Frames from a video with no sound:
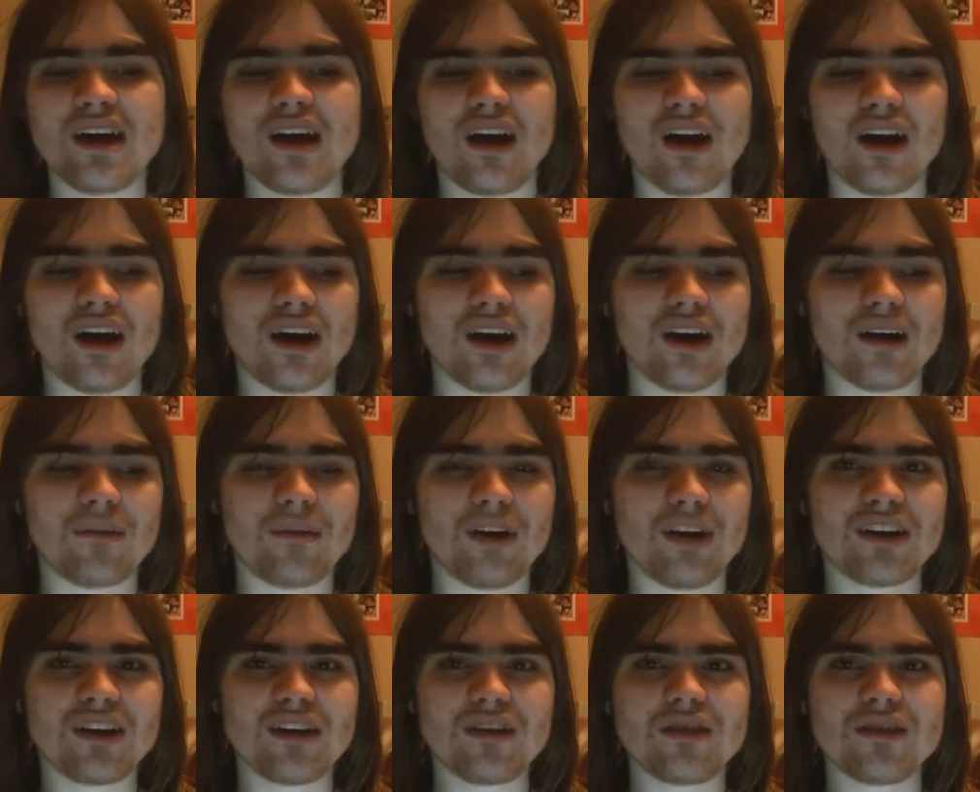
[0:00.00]

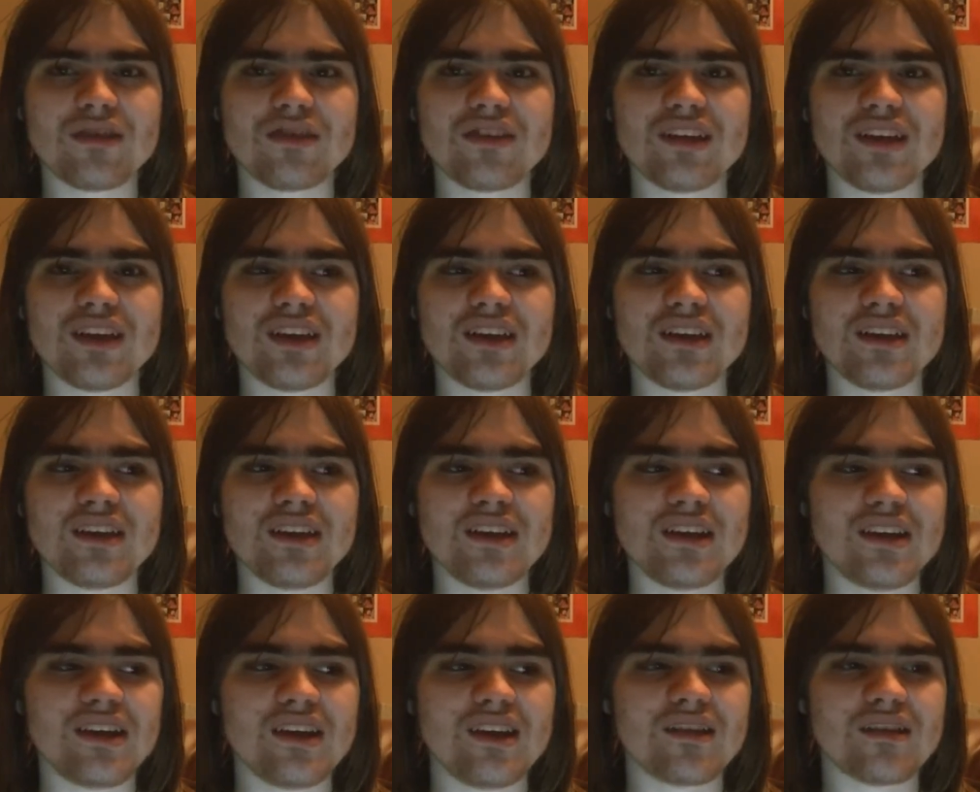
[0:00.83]
Another thing
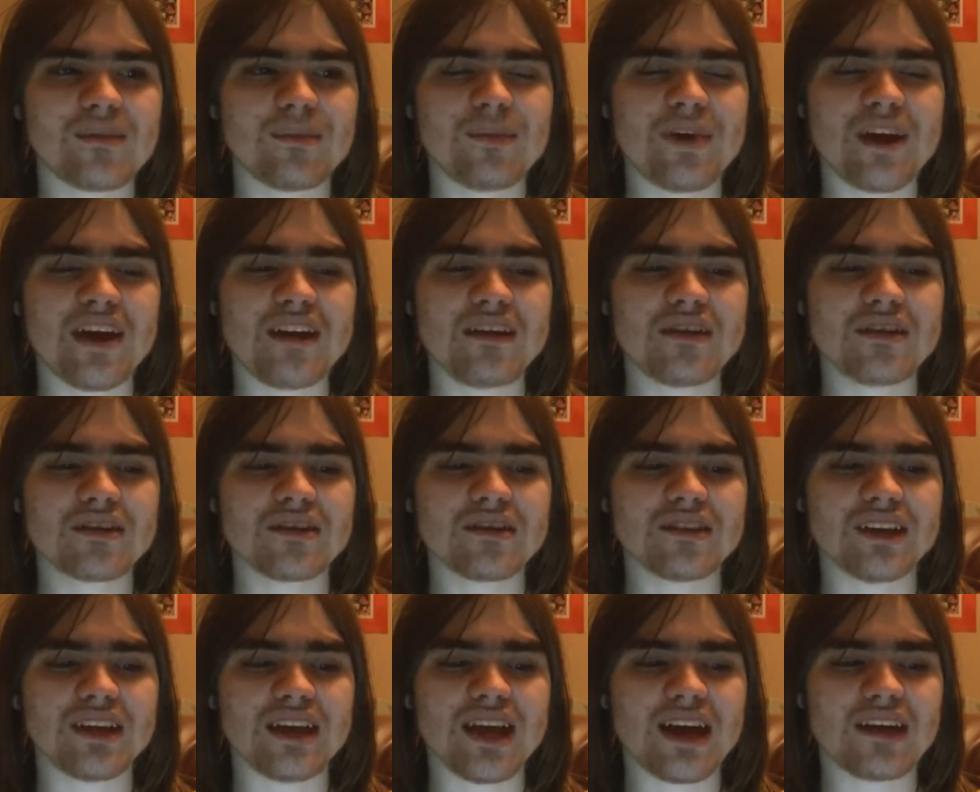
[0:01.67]
is,
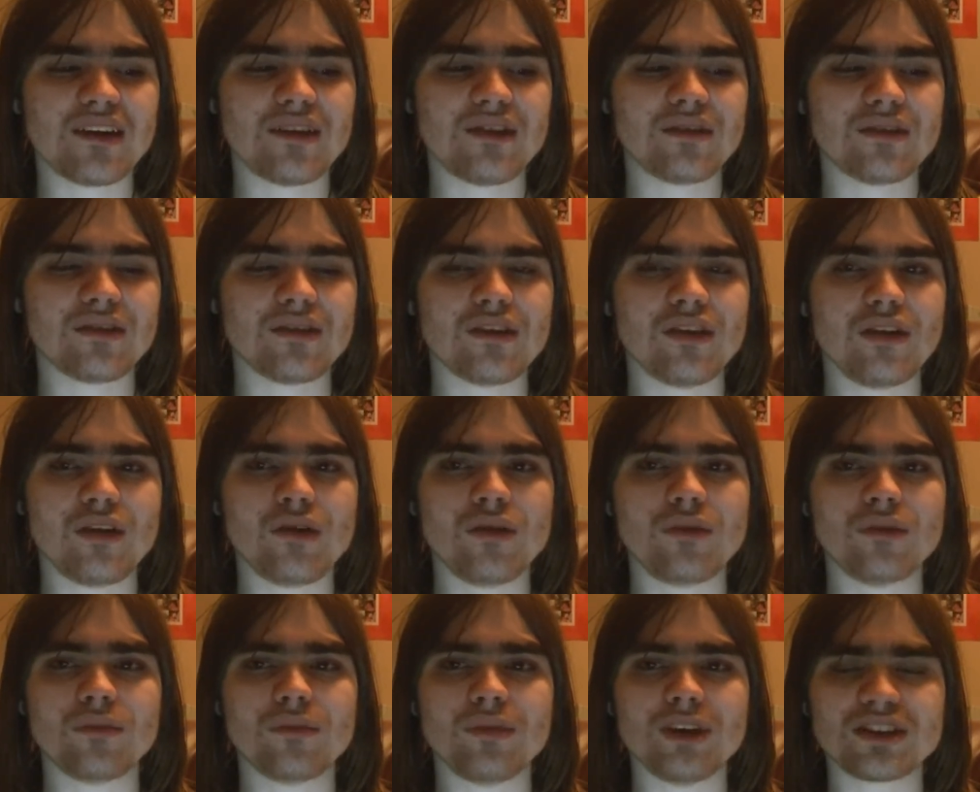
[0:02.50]
apparently, I don't
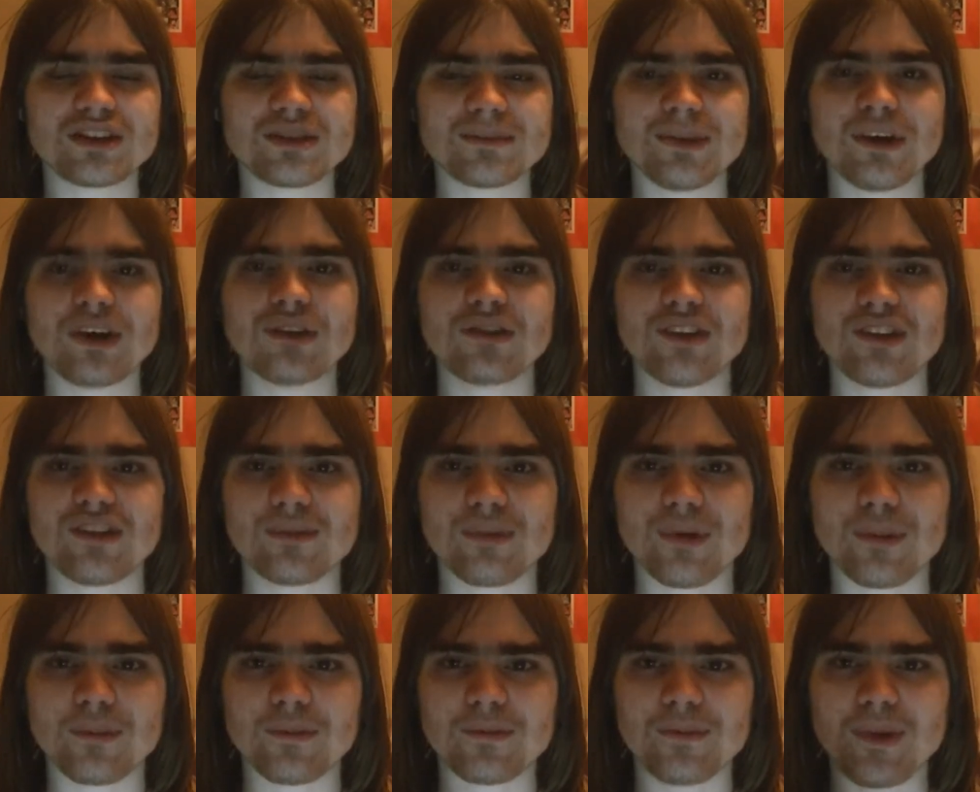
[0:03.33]
know much about this,
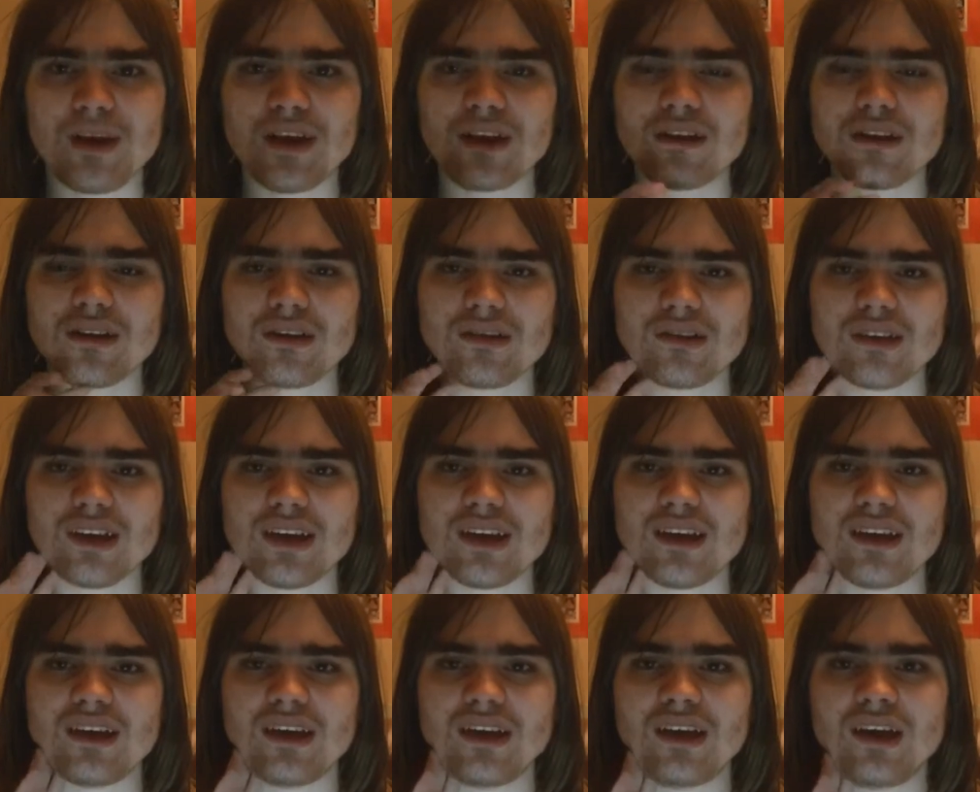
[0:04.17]
but
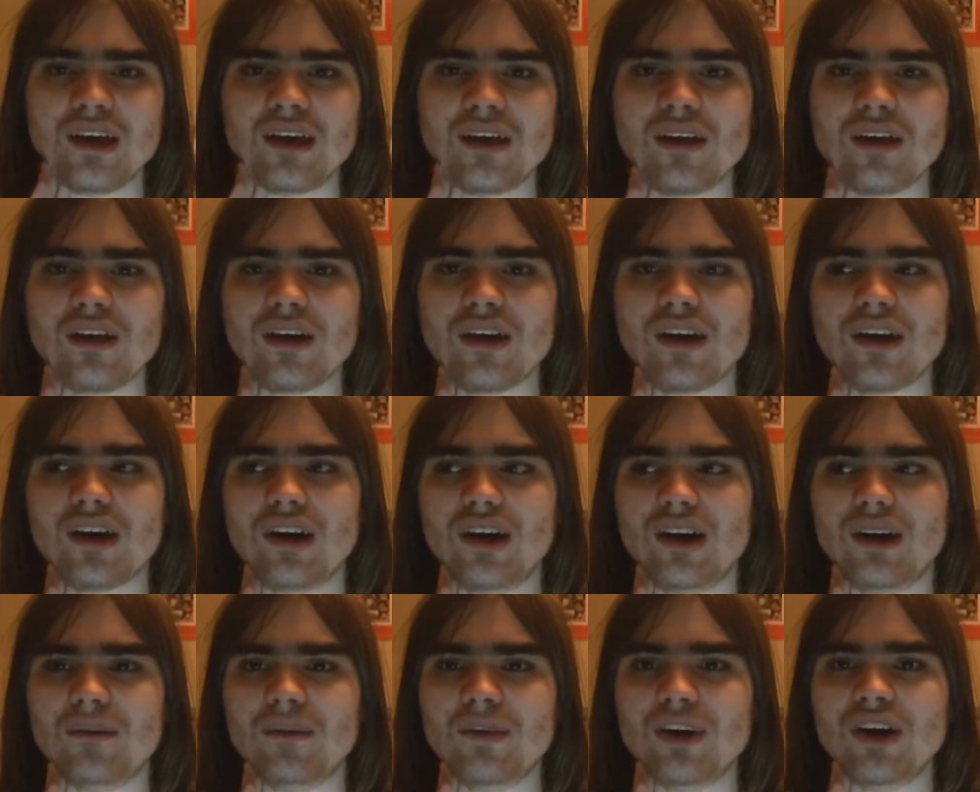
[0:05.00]
apparently
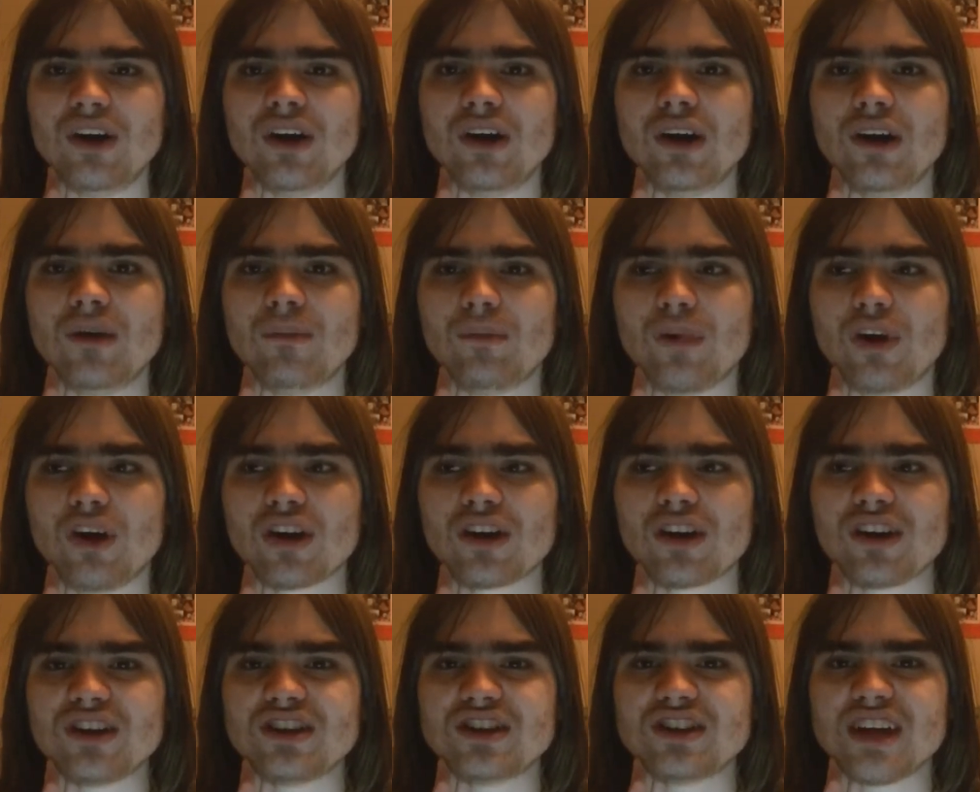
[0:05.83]

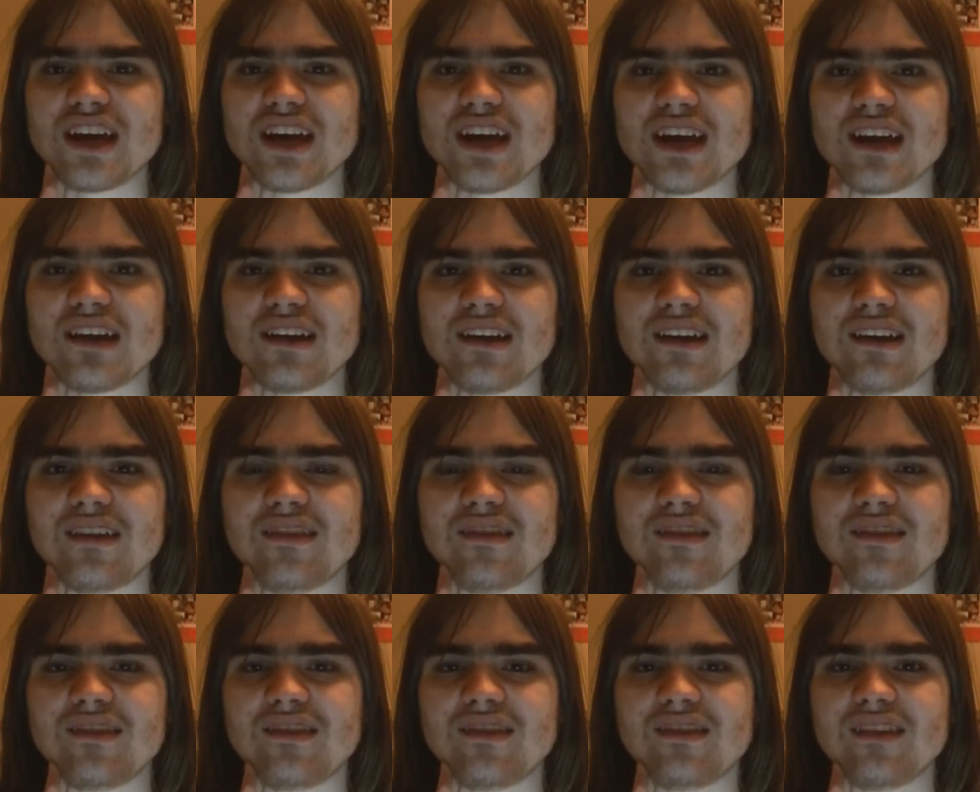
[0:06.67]
party chat
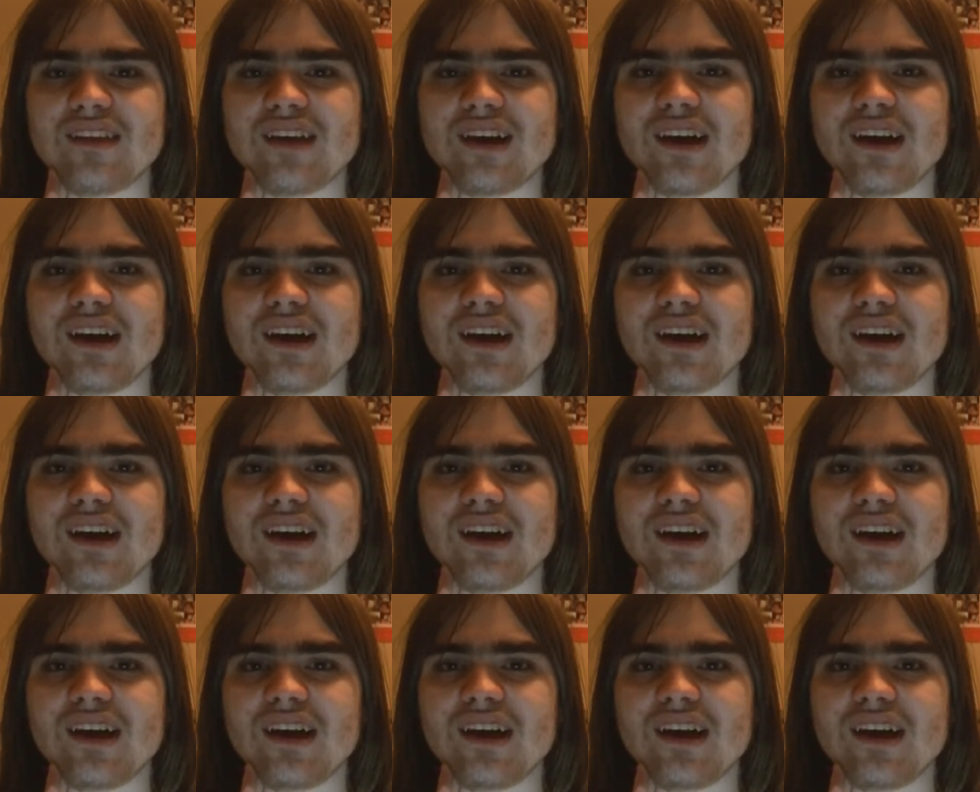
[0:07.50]
is